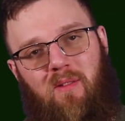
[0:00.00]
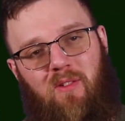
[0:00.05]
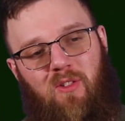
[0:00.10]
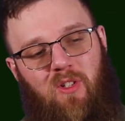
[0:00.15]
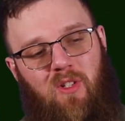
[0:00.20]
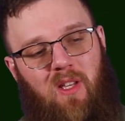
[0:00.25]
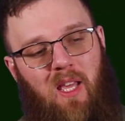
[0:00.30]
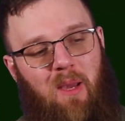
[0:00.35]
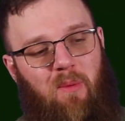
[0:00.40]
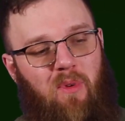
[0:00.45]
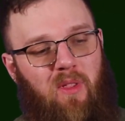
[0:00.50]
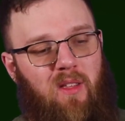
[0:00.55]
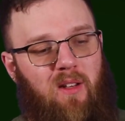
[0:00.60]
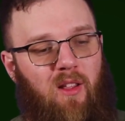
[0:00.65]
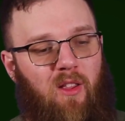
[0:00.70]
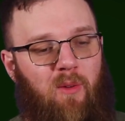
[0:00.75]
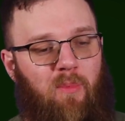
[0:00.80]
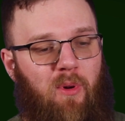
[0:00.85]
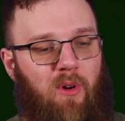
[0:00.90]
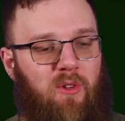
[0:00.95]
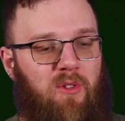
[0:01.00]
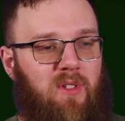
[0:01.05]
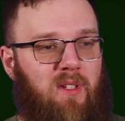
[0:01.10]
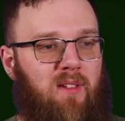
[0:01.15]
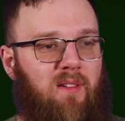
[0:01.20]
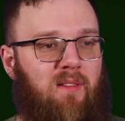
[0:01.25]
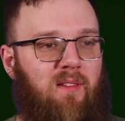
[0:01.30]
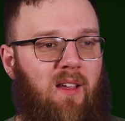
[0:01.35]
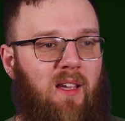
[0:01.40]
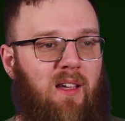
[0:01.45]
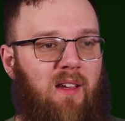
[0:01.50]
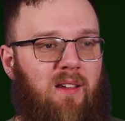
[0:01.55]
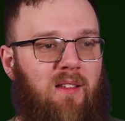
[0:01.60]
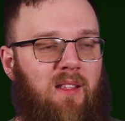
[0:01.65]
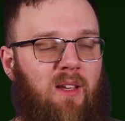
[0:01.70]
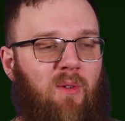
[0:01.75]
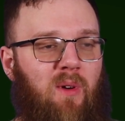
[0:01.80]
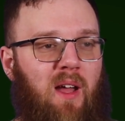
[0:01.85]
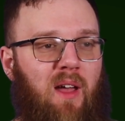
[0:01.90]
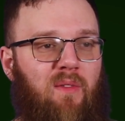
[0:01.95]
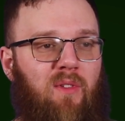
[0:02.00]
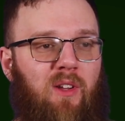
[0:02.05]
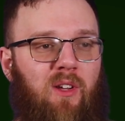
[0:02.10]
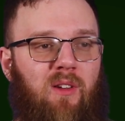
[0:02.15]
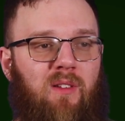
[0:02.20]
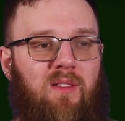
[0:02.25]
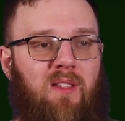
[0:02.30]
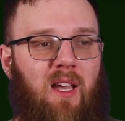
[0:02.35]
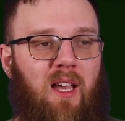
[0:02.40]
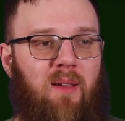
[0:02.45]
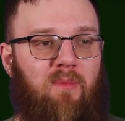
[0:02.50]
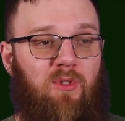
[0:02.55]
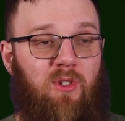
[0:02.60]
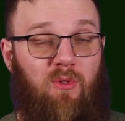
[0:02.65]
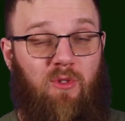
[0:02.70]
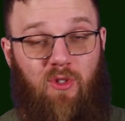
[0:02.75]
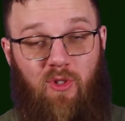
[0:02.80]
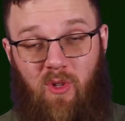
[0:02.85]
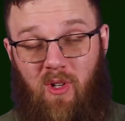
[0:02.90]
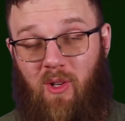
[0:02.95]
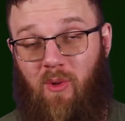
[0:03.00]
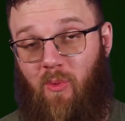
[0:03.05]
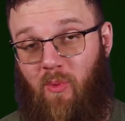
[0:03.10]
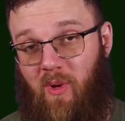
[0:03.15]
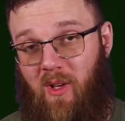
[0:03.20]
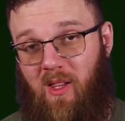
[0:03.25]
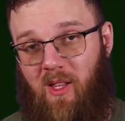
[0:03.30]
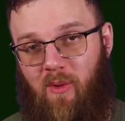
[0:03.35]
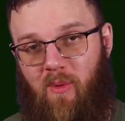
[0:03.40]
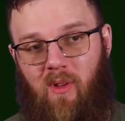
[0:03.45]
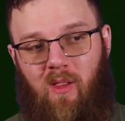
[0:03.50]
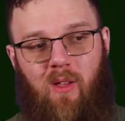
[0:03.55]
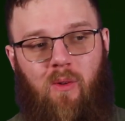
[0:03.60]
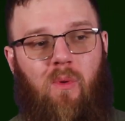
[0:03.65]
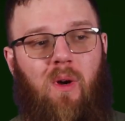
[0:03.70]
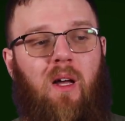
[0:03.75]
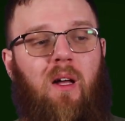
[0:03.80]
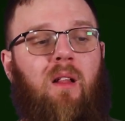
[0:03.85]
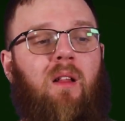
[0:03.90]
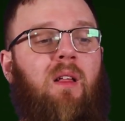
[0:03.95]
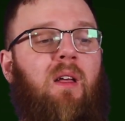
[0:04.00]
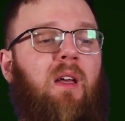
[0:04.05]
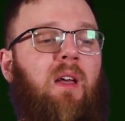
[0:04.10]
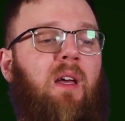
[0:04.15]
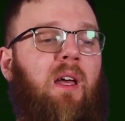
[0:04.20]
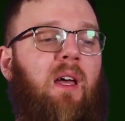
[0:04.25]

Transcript: she came with another person and they were having a good time. She was shooting really, really well.